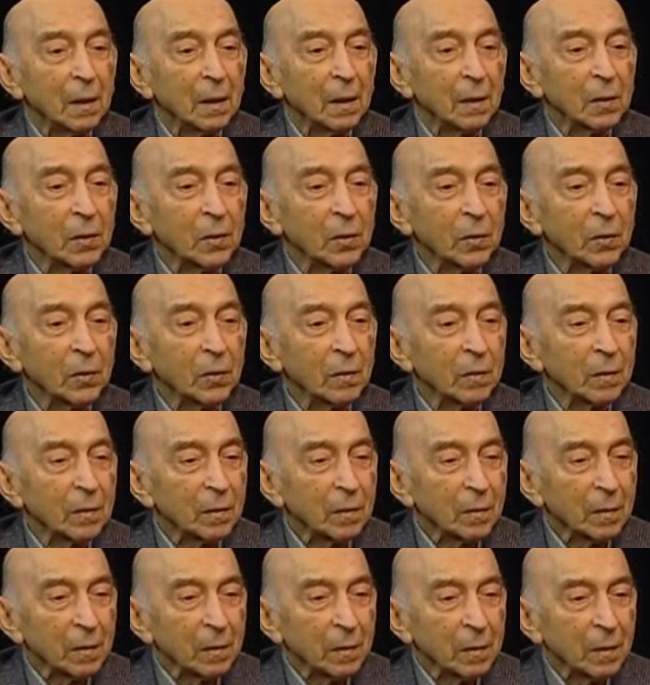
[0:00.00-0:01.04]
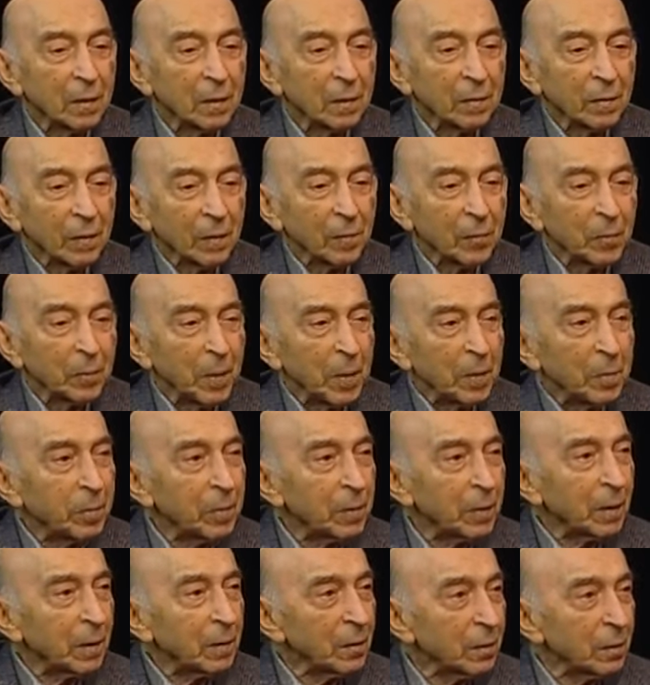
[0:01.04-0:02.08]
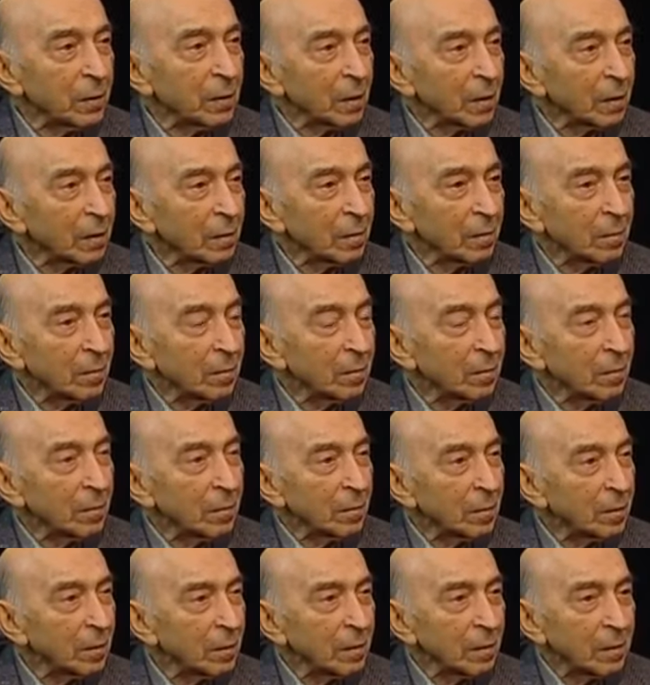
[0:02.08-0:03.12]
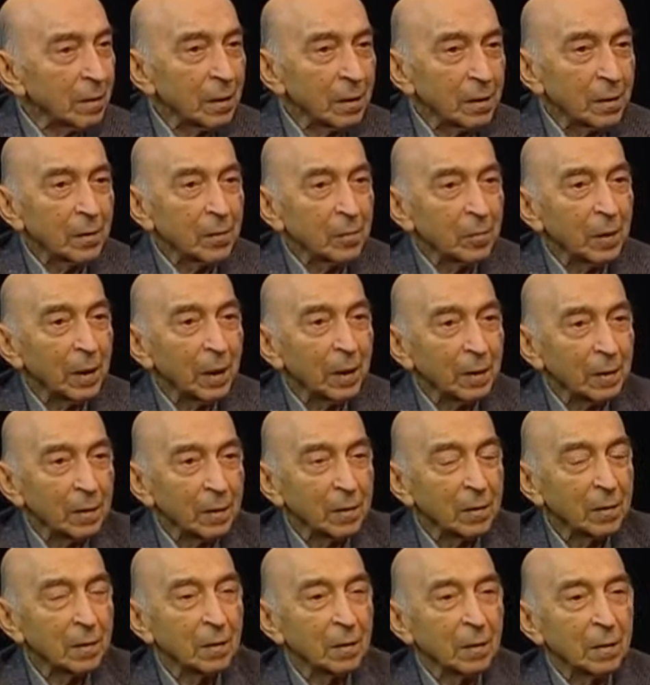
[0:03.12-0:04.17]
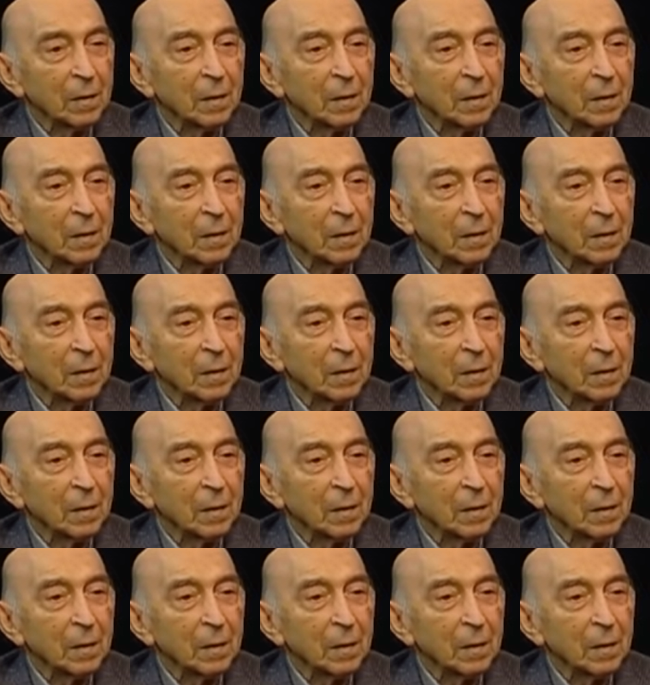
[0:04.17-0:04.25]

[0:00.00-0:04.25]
So people can do that. They can balance.